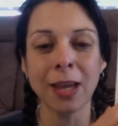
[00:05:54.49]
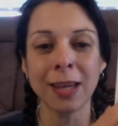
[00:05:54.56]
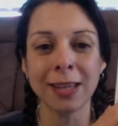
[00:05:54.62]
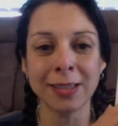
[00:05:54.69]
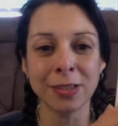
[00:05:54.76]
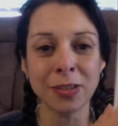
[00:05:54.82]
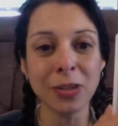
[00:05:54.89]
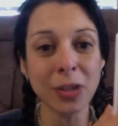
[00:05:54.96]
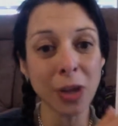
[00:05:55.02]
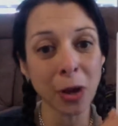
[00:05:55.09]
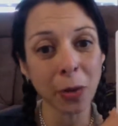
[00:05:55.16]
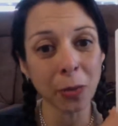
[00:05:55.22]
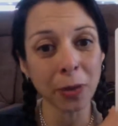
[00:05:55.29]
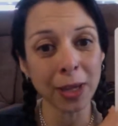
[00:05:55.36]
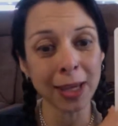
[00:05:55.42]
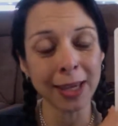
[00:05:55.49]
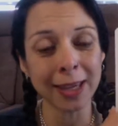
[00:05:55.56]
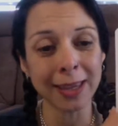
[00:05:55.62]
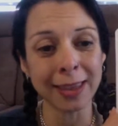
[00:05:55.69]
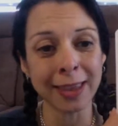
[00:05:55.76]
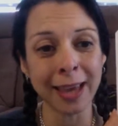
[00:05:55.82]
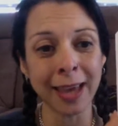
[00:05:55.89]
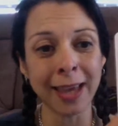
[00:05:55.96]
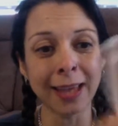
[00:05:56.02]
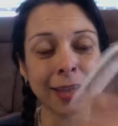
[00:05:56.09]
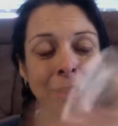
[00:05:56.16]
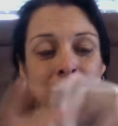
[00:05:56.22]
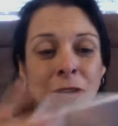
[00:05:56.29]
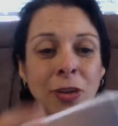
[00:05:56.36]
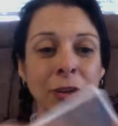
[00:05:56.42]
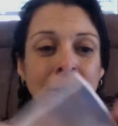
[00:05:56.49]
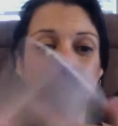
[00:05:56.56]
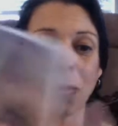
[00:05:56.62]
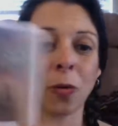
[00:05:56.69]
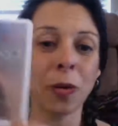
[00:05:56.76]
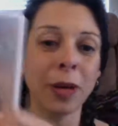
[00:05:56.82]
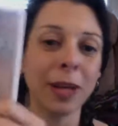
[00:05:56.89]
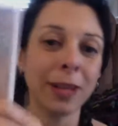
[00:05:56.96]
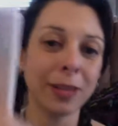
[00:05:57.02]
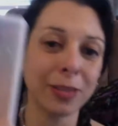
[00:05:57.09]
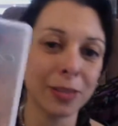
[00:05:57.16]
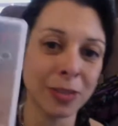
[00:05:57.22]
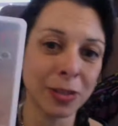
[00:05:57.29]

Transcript: it's knowing that you're going